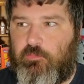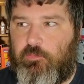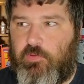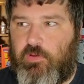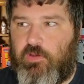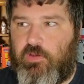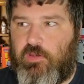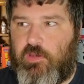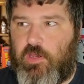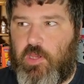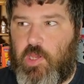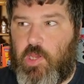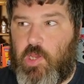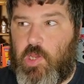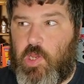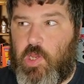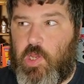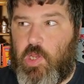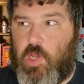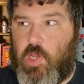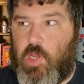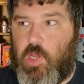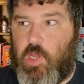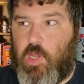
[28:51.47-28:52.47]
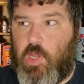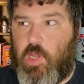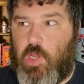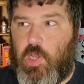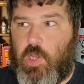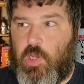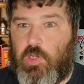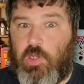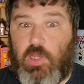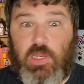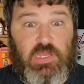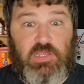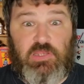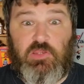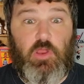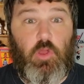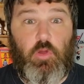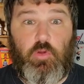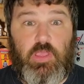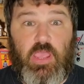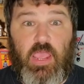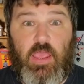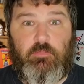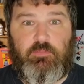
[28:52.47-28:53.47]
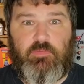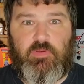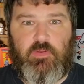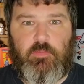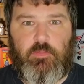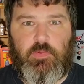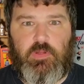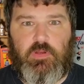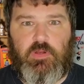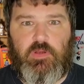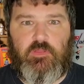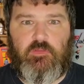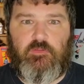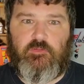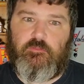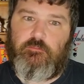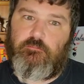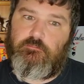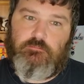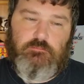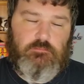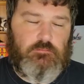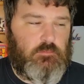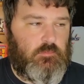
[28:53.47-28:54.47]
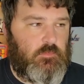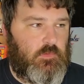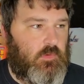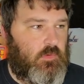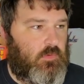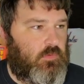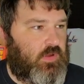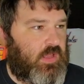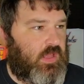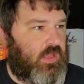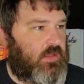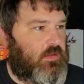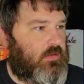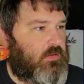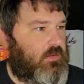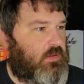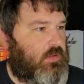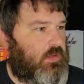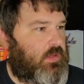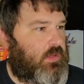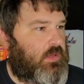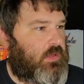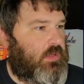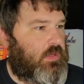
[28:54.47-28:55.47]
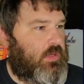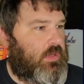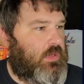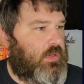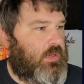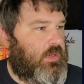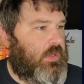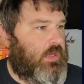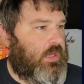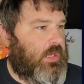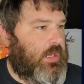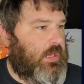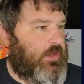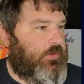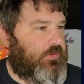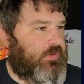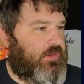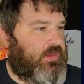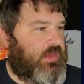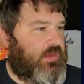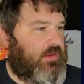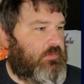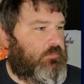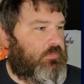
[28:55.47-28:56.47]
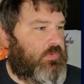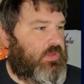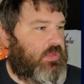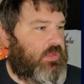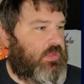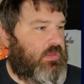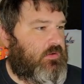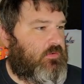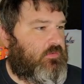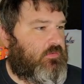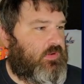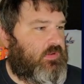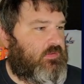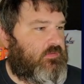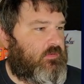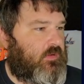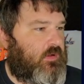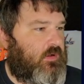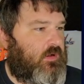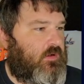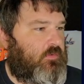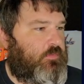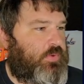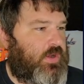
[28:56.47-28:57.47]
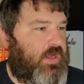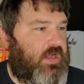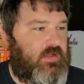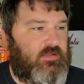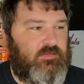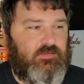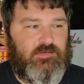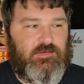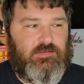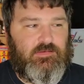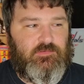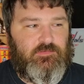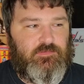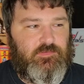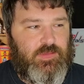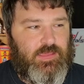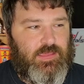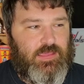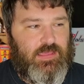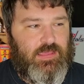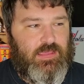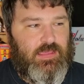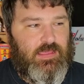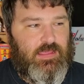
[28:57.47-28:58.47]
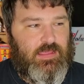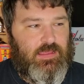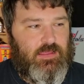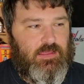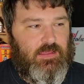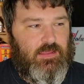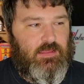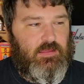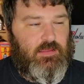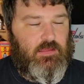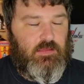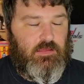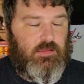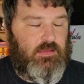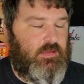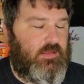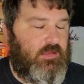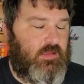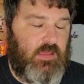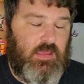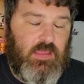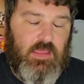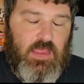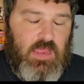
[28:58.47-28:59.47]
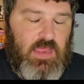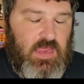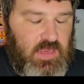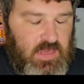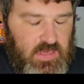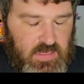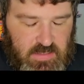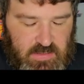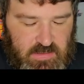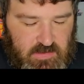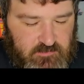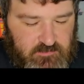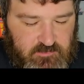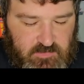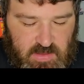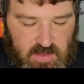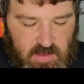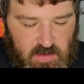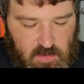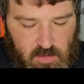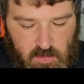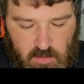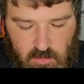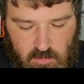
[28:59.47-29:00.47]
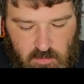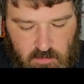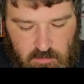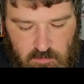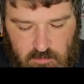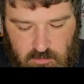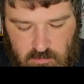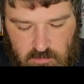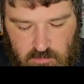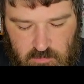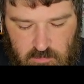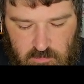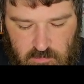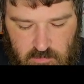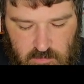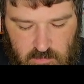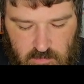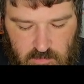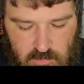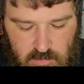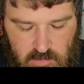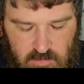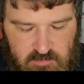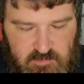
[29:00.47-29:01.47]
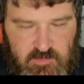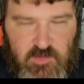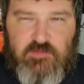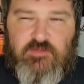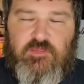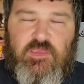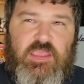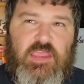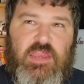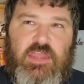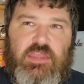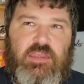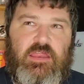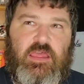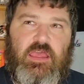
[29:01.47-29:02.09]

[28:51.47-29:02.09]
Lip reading: but like no captain abilities. Okay. Harry Kim, increase all positive. I hate FKR. Sounds like an